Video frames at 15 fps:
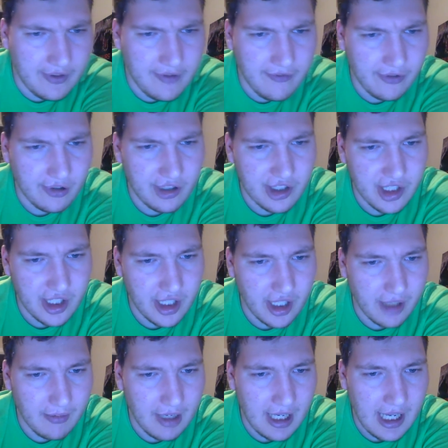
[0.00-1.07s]
For a
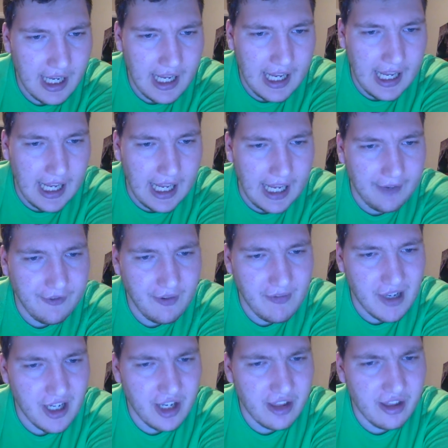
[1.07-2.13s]
time,
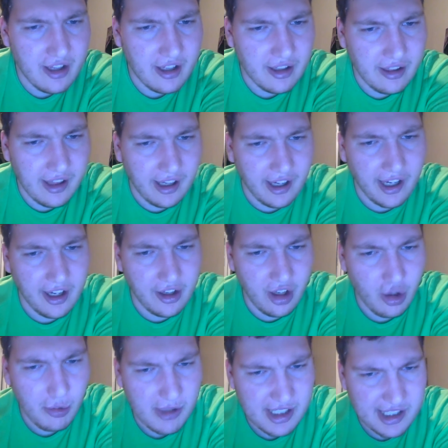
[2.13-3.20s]
everybody thought that
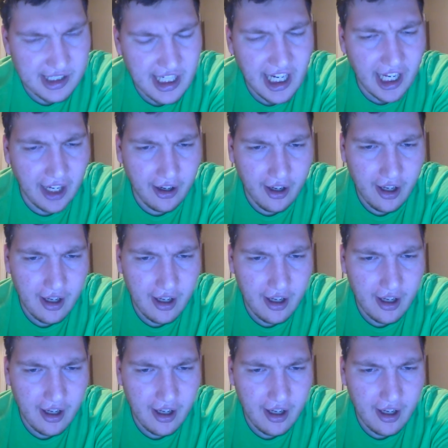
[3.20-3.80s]
Keiko was dead,